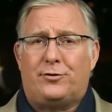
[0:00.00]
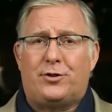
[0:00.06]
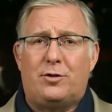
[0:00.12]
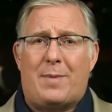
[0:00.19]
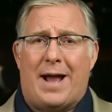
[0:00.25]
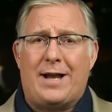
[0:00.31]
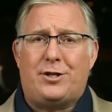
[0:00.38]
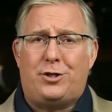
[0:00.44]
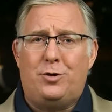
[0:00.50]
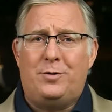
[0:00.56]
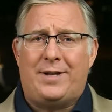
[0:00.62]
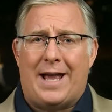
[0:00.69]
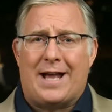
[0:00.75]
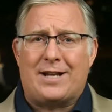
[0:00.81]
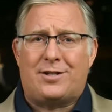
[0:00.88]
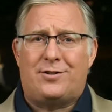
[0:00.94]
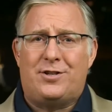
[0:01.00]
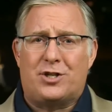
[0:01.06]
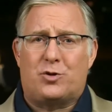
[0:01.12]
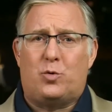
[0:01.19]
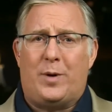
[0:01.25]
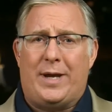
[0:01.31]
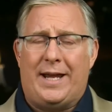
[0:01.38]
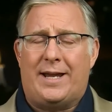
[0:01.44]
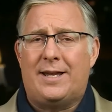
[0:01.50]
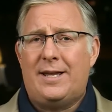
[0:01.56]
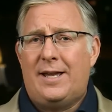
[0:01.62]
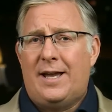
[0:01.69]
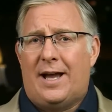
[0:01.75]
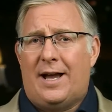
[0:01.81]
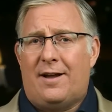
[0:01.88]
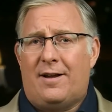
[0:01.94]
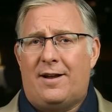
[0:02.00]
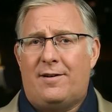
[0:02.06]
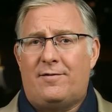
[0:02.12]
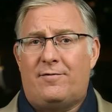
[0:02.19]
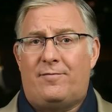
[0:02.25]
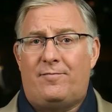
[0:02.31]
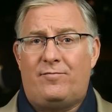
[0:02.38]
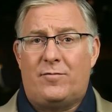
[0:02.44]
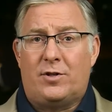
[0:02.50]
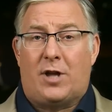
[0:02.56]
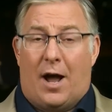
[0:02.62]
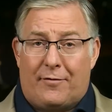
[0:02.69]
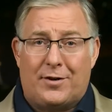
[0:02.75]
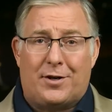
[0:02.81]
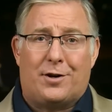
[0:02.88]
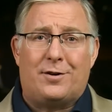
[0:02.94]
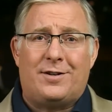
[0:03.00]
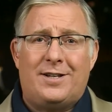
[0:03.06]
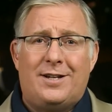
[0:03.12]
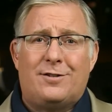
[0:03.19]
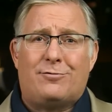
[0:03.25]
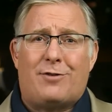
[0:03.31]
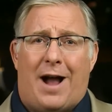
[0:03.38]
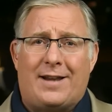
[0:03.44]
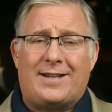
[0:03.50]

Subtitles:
to my two guests this week. Governor Ron